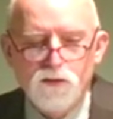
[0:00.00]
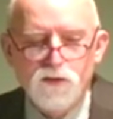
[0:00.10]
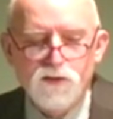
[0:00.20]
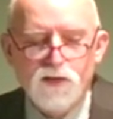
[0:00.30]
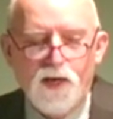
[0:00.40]

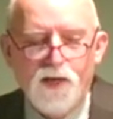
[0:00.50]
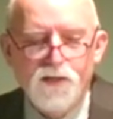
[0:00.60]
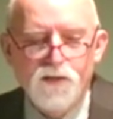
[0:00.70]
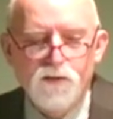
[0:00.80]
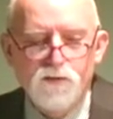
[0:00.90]

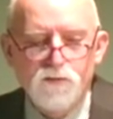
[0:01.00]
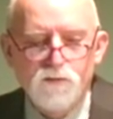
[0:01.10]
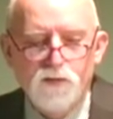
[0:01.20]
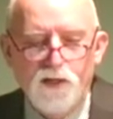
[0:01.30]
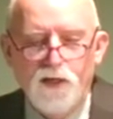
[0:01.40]
decided,
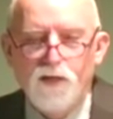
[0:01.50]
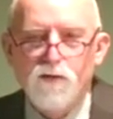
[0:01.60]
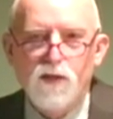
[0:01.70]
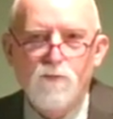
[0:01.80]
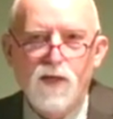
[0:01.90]

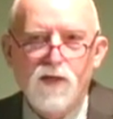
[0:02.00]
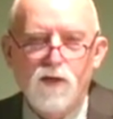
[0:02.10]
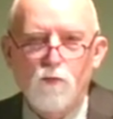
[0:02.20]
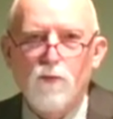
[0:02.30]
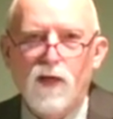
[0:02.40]
and
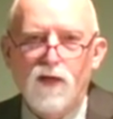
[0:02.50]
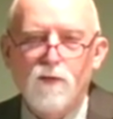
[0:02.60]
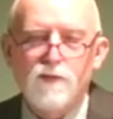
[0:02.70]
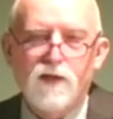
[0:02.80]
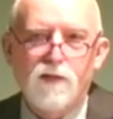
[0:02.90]
I will back
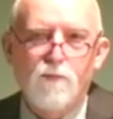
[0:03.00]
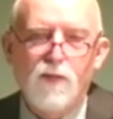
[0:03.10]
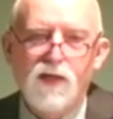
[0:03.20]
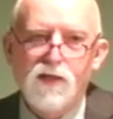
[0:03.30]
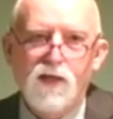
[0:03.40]
up a second,
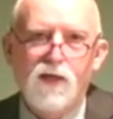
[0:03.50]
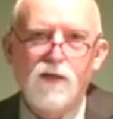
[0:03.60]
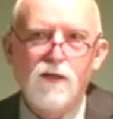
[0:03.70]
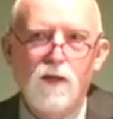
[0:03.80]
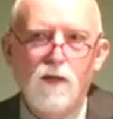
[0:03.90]

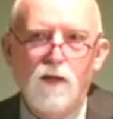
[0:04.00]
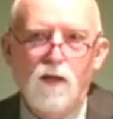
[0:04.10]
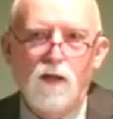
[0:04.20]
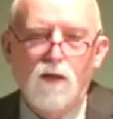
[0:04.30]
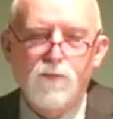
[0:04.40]
Medicaid,
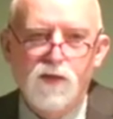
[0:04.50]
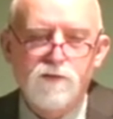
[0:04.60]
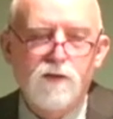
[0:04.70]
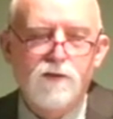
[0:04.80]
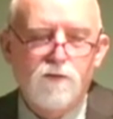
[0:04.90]

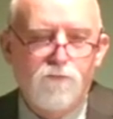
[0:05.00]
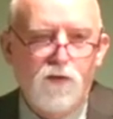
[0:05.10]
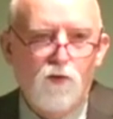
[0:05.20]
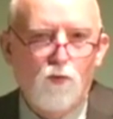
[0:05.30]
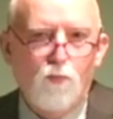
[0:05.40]
it's a
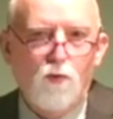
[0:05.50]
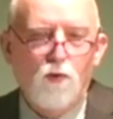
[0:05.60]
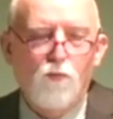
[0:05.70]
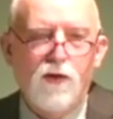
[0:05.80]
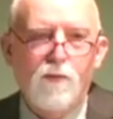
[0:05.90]
federal
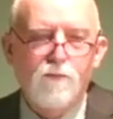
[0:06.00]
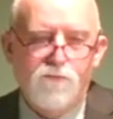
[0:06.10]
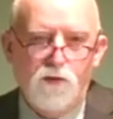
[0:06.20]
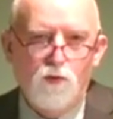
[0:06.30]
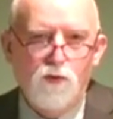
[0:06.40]
program,
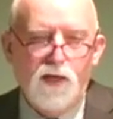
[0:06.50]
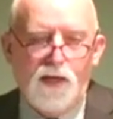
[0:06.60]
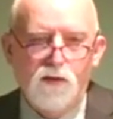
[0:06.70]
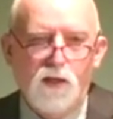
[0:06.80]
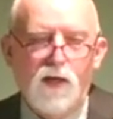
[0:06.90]
federal
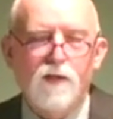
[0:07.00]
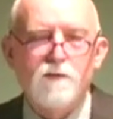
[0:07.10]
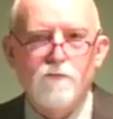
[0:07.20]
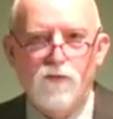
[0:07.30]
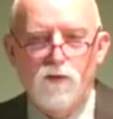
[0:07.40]

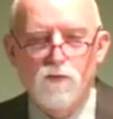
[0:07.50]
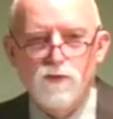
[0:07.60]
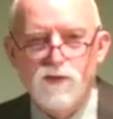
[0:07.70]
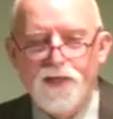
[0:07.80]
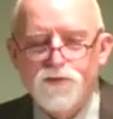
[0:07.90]
guidelines, federal
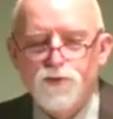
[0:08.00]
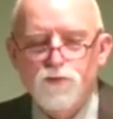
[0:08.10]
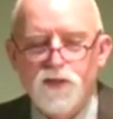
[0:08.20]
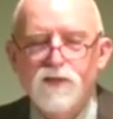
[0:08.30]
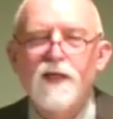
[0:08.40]

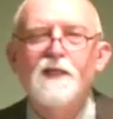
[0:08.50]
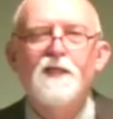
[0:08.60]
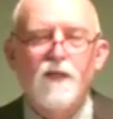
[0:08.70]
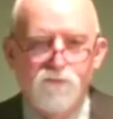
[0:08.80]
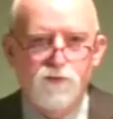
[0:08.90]
statute that they
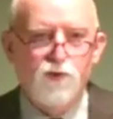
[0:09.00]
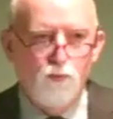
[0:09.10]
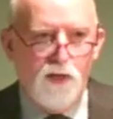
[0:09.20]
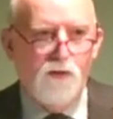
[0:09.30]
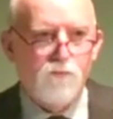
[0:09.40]
give
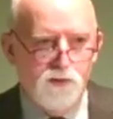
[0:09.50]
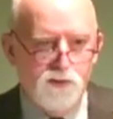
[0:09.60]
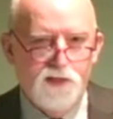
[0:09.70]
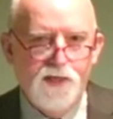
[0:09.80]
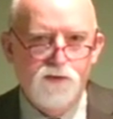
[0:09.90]
to every
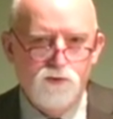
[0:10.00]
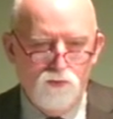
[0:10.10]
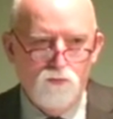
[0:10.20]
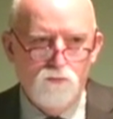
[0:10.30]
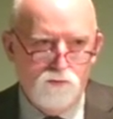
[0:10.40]
state
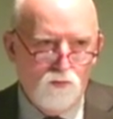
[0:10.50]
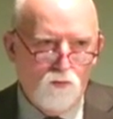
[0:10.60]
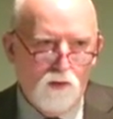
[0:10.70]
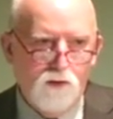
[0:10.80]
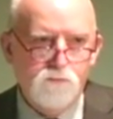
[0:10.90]
to
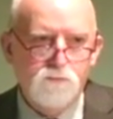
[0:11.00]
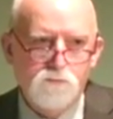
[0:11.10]
run.